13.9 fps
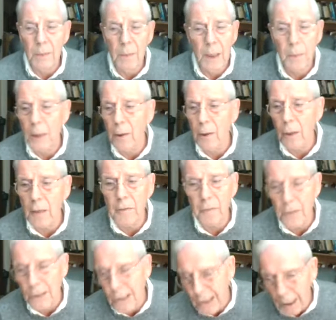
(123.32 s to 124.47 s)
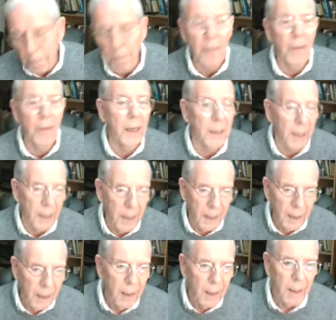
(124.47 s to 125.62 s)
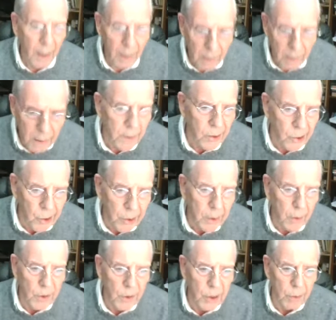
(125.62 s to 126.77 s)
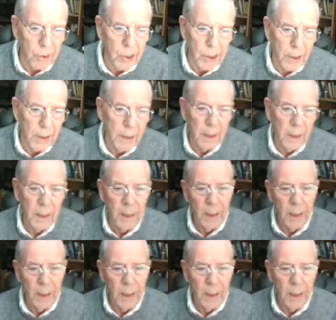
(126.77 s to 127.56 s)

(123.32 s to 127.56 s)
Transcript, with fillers: we may be looking for something else, don't you see?